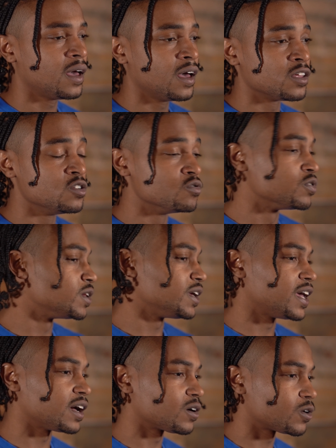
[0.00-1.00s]
You really
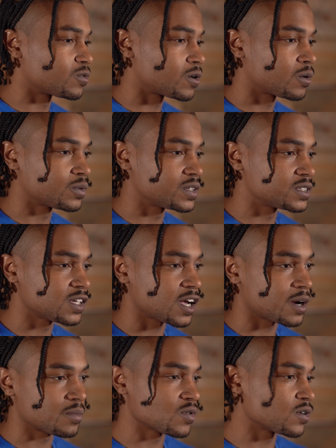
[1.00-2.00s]
can't go wrong with this
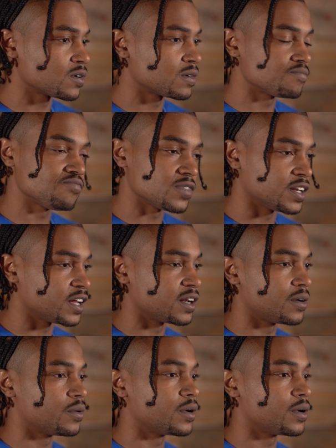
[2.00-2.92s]
camera in any way.